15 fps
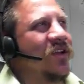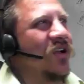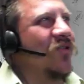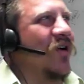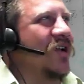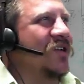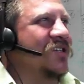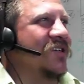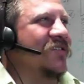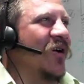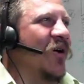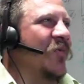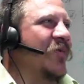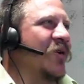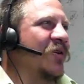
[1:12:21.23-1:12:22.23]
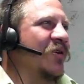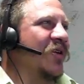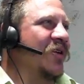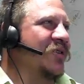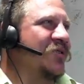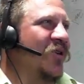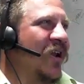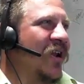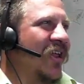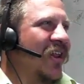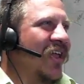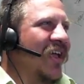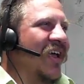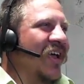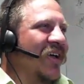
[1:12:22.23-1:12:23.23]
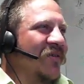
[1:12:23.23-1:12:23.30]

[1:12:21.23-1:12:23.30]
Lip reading: it good questions. I hope you're enjoying it.